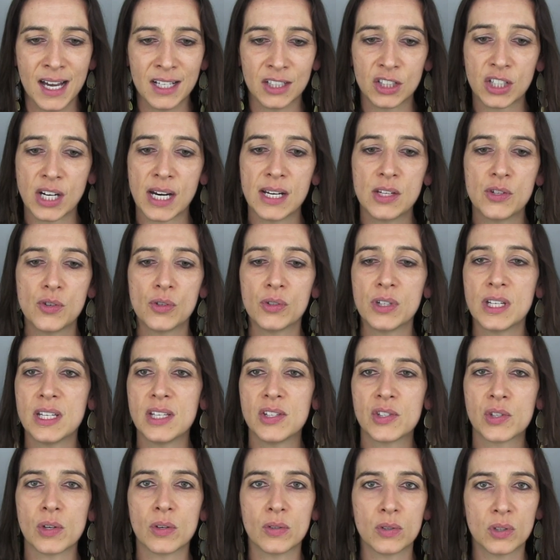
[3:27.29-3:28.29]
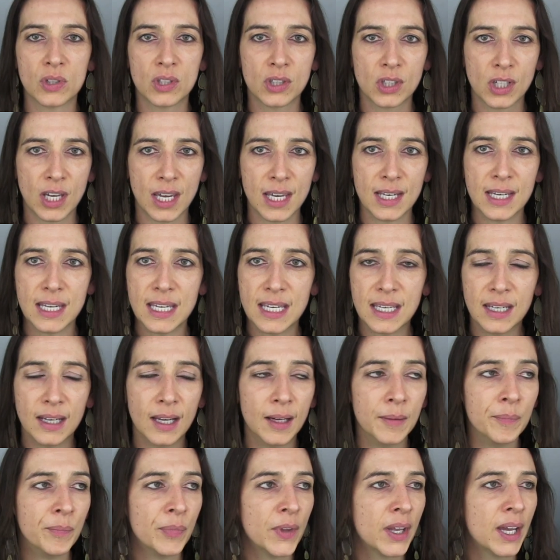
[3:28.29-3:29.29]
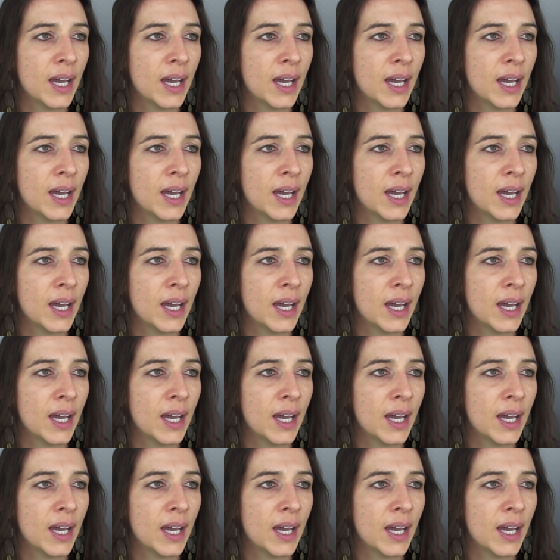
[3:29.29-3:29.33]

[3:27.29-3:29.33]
Tre giorni son che Nina.